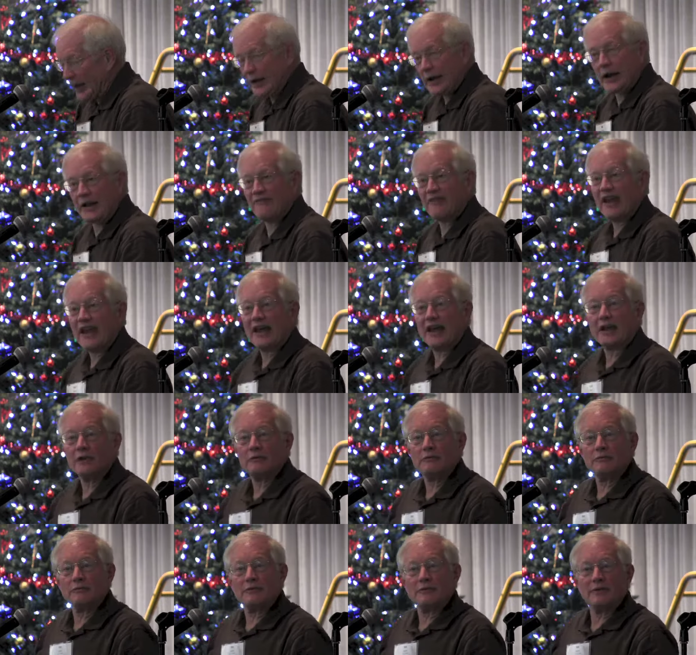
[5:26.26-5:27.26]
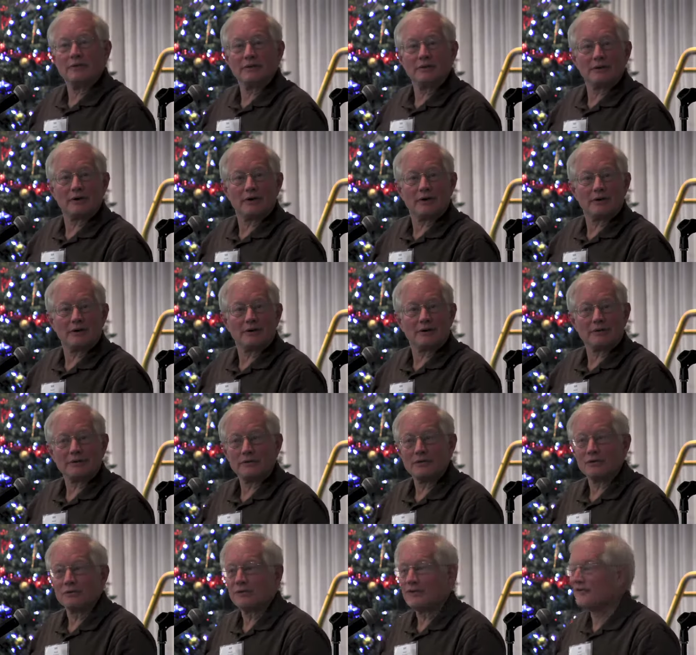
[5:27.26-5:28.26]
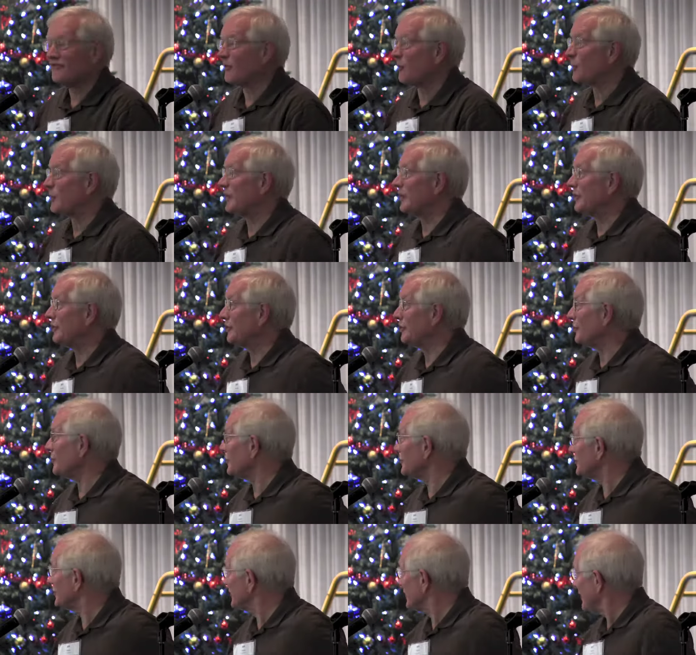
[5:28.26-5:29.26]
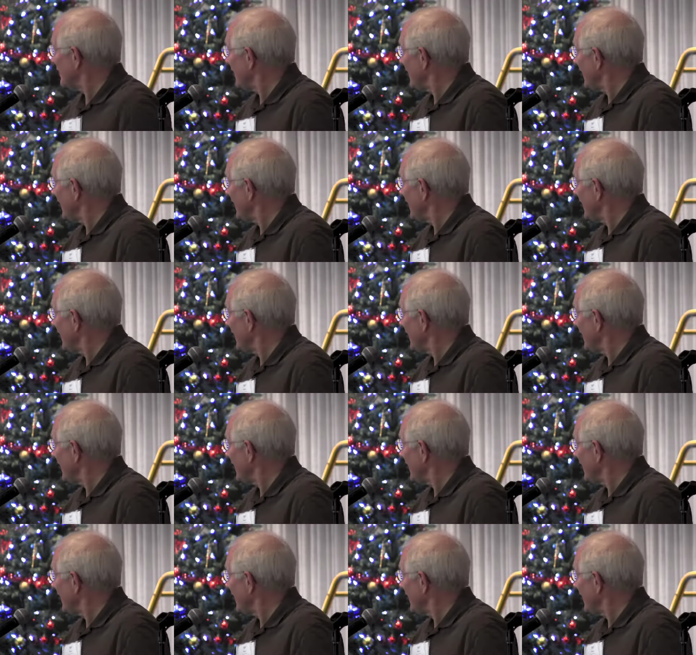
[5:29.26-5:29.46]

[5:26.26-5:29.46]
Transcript: And I've had nearly 40 years